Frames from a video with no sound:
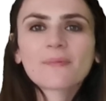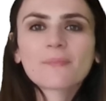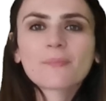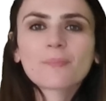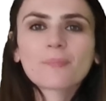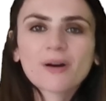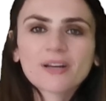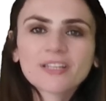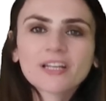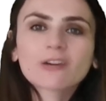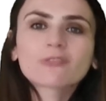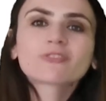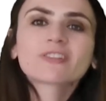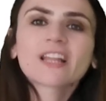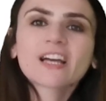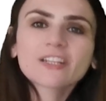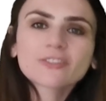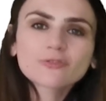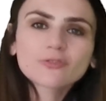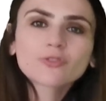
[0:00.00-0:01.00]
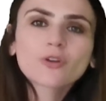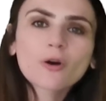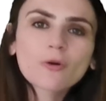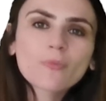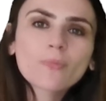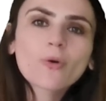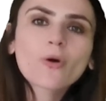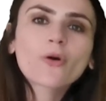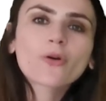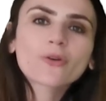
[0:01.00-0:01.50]
But I would like to know
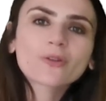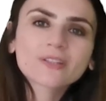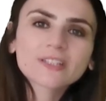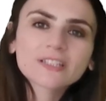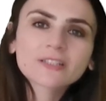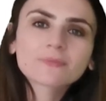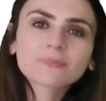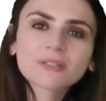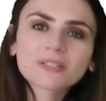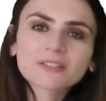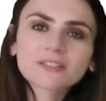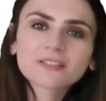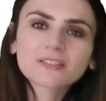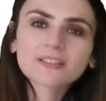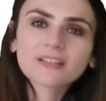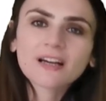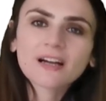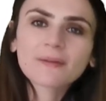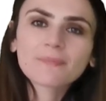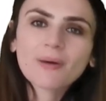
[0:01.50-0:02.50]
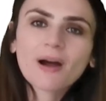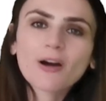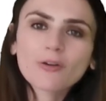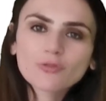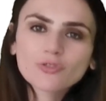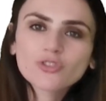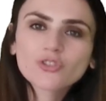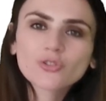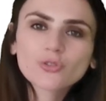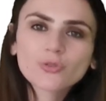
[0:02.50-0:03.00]
more a little bit
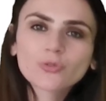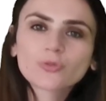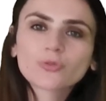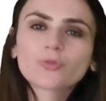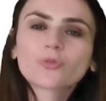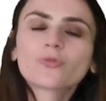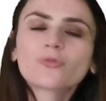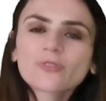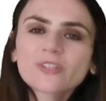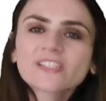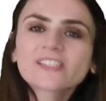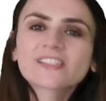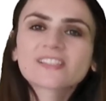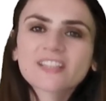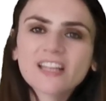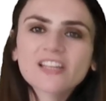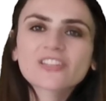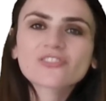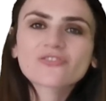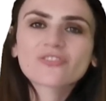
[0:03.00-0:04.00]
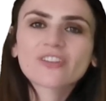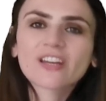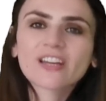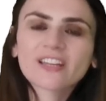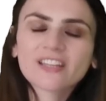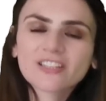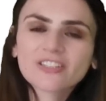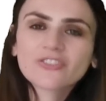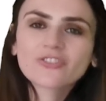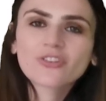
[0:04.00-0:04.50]
about you. Who is Desiree
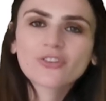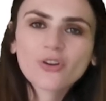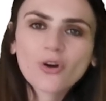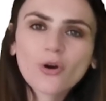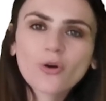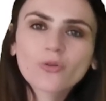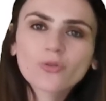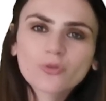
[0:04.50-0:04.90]
in your own